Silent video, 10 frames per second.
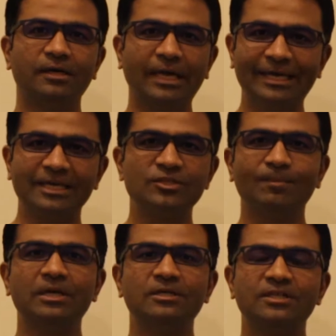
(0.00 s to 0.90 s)

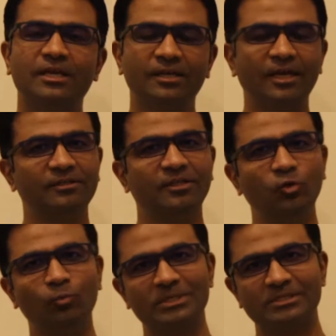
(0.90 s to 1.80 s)
engagements and get
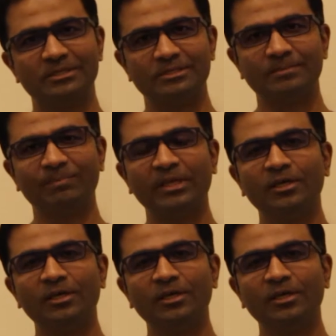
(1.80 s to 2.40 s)
new business.